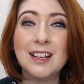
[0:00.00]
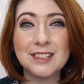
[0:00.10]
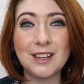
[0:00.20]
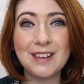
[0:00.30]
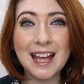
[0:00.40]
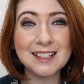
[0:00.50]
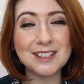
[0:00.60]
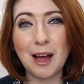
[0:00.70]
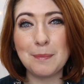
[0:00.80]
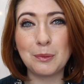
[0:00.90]
So
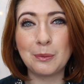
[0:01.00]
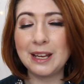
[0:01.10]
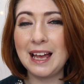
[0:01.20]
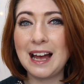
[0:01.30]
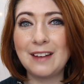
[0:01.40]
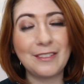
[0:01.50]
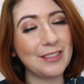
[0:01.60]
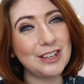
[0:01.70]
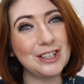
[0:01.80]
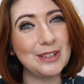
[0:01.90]
next up we
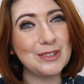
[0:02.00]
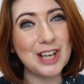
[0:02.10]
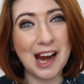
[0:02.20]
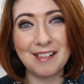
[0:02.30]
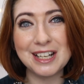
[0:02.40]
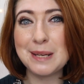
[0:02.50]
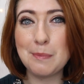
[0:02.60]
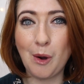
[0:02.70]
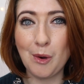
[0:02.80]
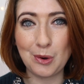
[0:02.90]
have the new Charity
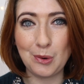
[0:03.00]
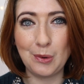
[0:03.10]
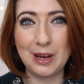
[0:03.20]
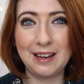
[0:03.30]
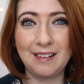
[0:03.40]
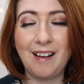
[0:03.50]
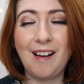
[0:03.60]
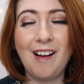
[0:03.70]
Pot Coin.